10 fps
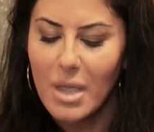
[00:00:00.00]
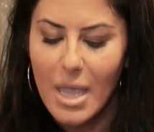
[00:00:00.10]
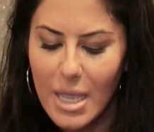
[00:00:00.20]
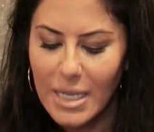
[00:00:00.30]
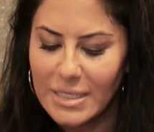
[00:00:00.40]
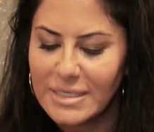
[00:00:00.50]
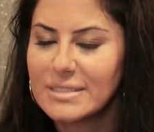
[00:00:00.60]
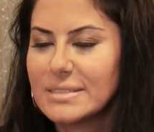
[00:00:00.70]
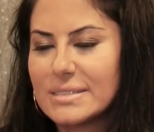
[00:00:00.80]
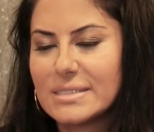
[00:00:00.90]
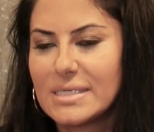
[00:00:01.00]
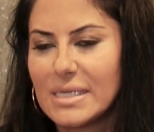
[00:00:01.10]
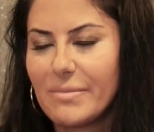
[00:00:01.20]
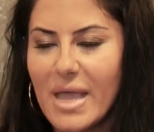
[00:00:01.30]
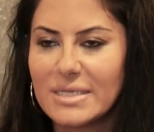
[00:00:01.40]
you need to
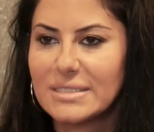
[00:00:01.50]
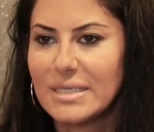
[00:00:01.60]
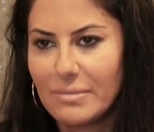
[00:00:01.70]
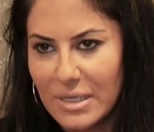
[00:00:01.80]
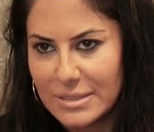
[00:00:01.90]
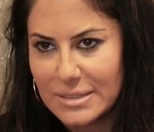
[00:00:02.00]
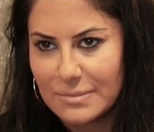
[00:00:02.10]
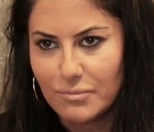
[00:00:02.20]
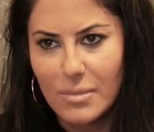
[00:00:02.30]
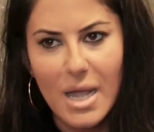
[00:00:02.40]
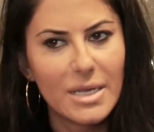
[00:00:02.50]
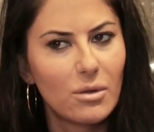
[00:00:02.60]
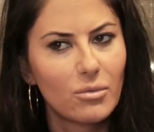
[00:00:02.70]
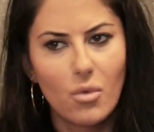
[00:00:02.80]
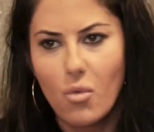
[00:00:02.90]
consult with a true